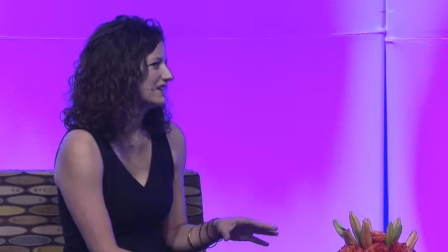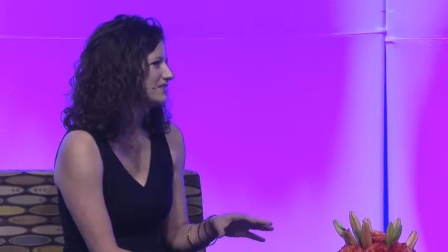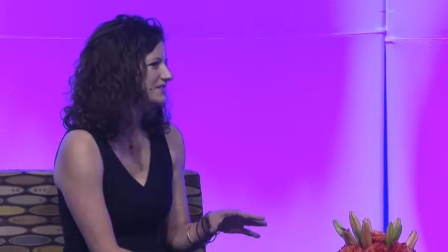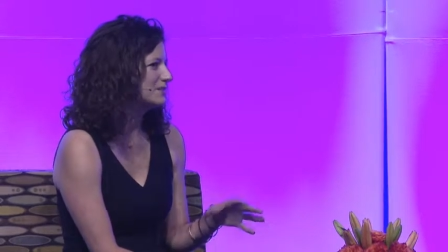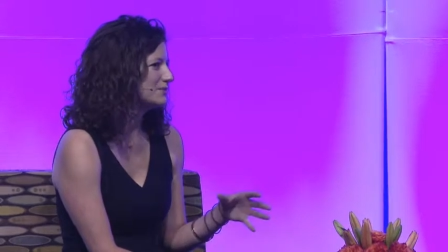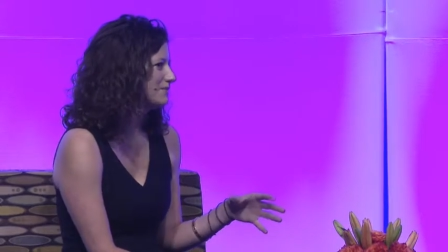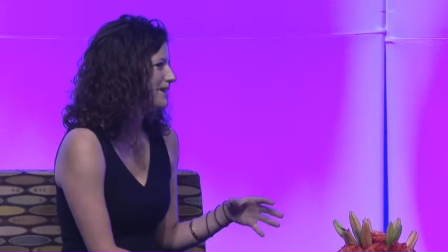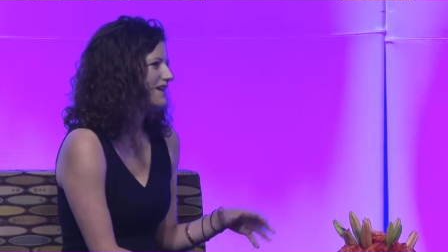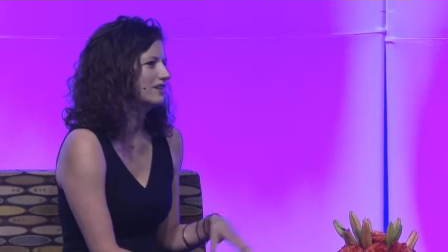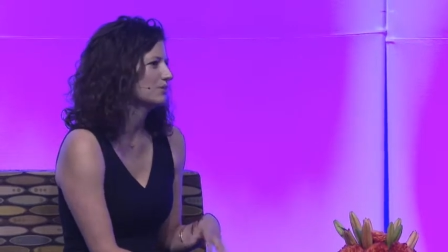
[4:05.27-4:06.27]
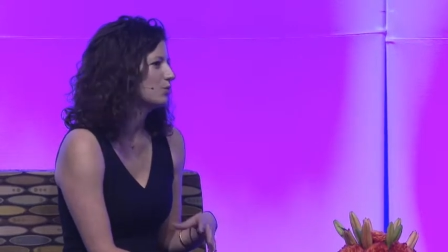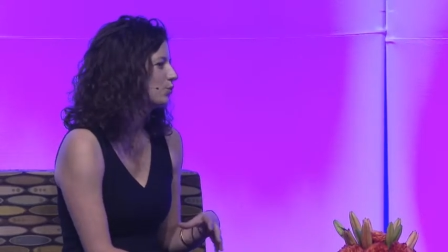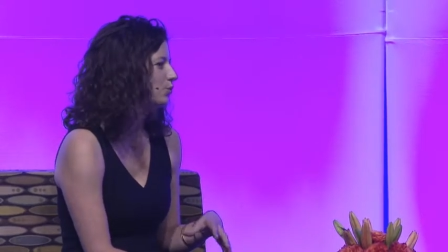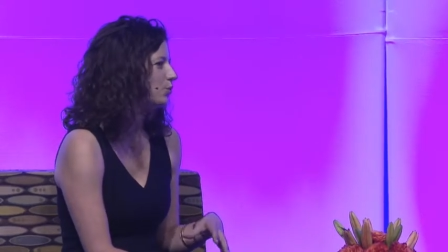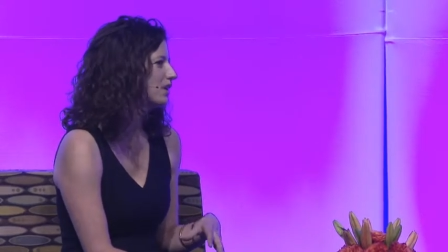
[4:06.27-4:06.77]
kind of stepping back,
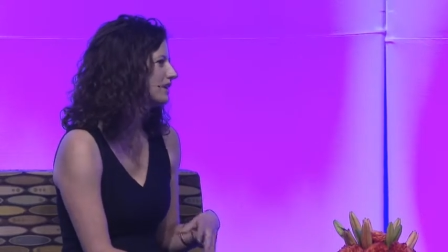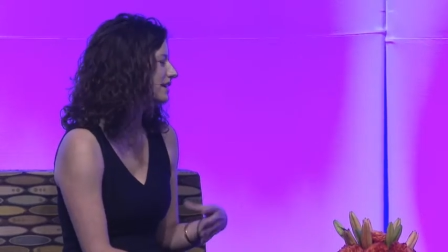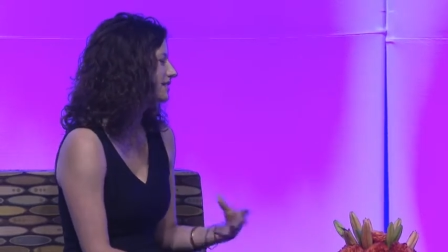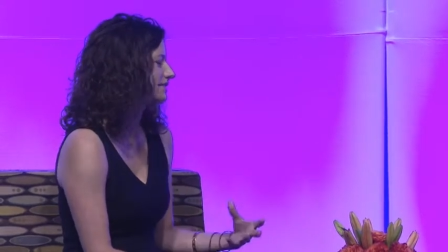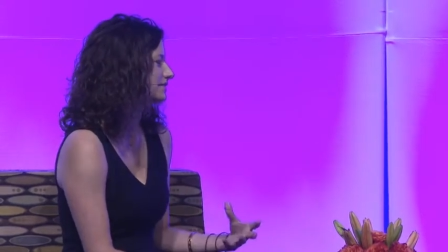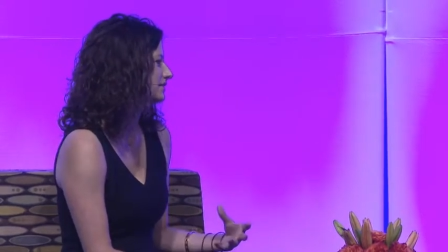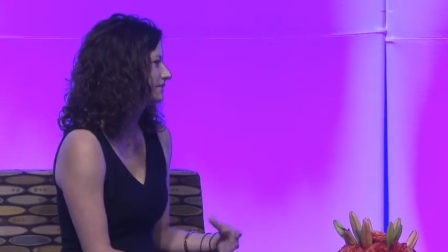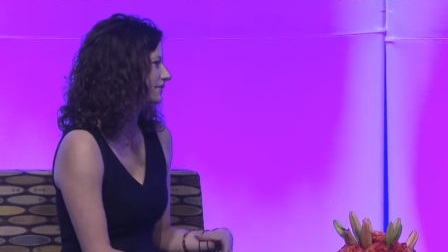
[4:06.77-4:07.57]
what is